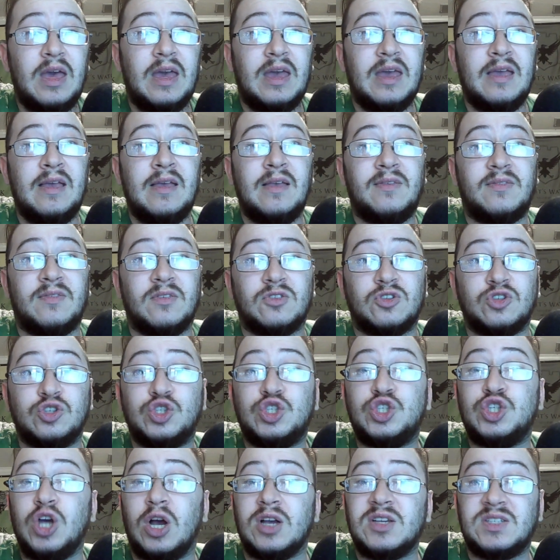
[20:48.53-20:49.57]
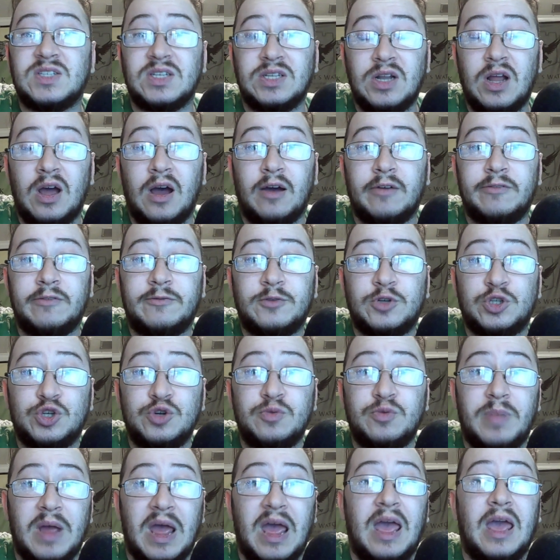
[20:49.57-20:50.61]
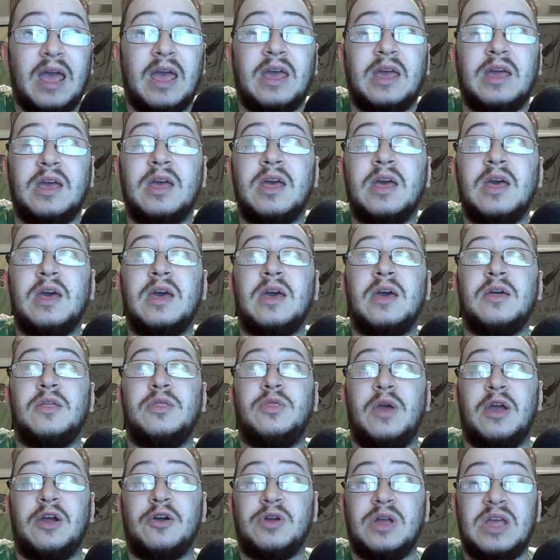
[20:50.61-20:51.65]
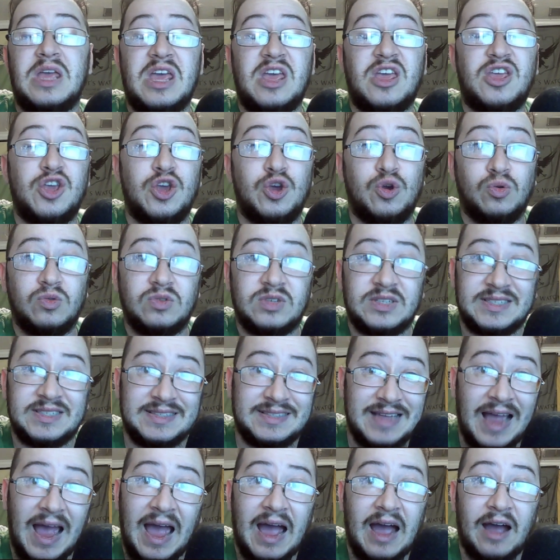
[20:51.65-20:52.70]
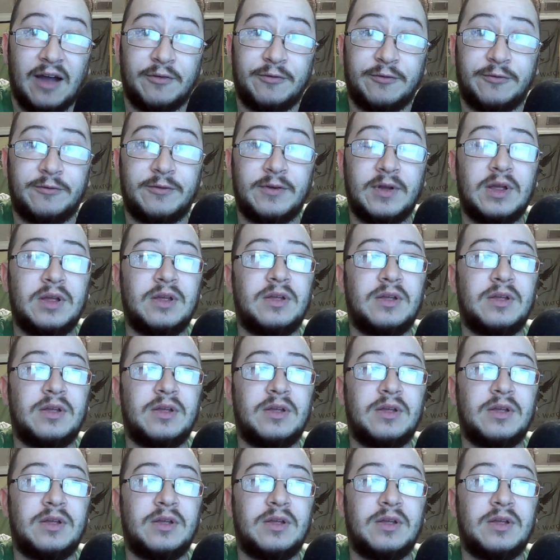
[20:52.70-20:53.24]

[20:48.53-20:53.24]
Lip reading: is just enough to pay their EU staff.